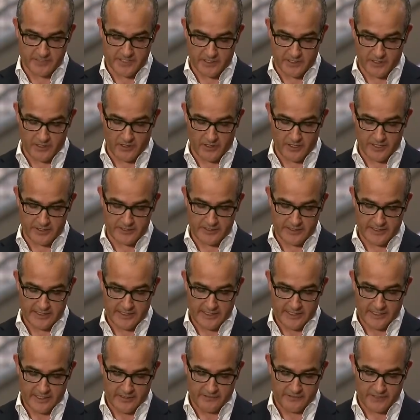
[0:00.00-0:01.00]
tonight,
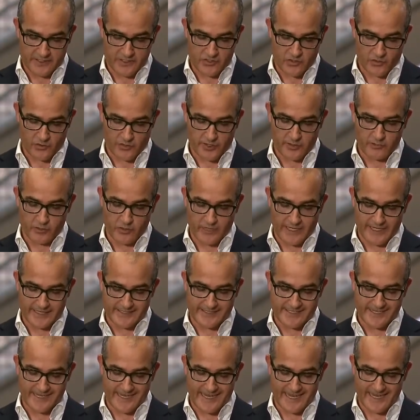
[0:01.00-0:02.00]
Victoria will
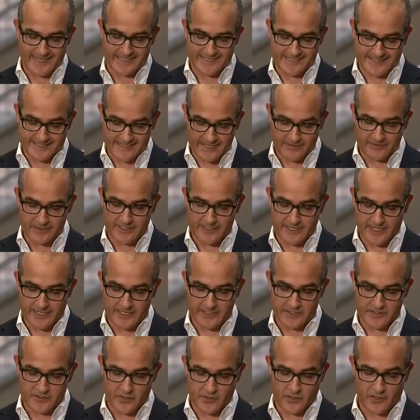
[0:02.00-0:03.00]
enter a
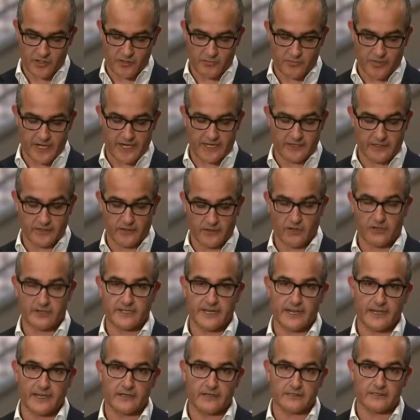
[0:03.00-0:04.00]
seven-day circuit breaker
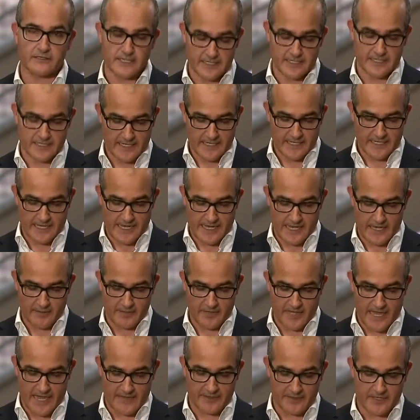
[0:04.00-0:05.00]
lockdown,
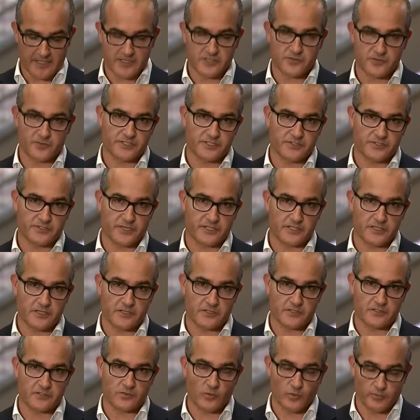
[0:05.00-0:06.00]
and these
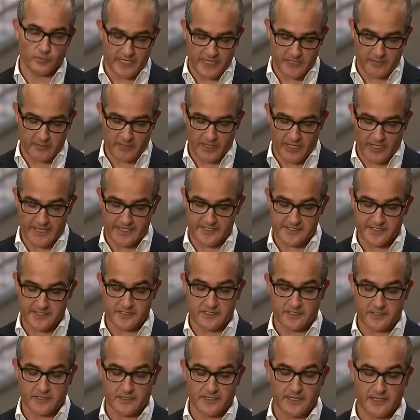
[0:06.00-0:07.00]
restrictions will be in place
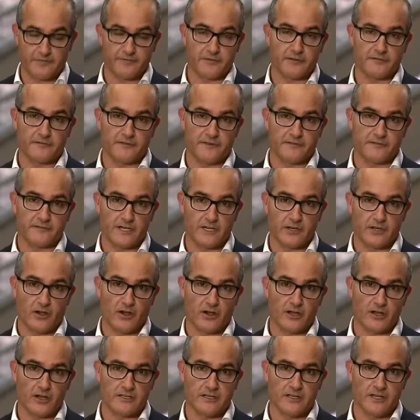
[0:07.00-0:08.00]
until
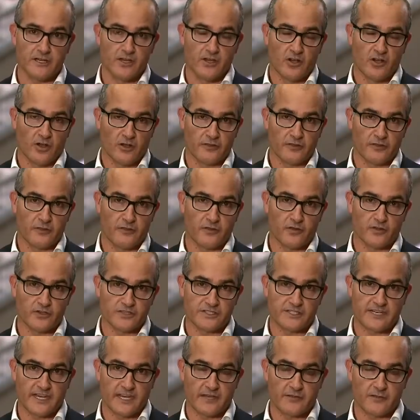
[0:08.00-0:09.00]
11:59 on
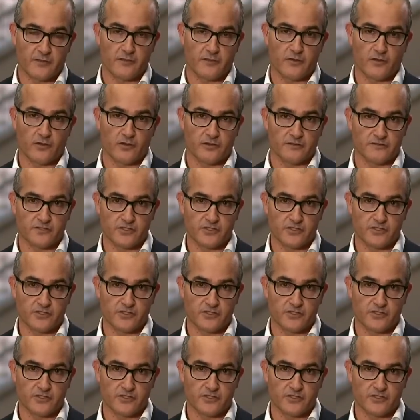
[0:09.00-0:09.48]
Thursday, the 3rd of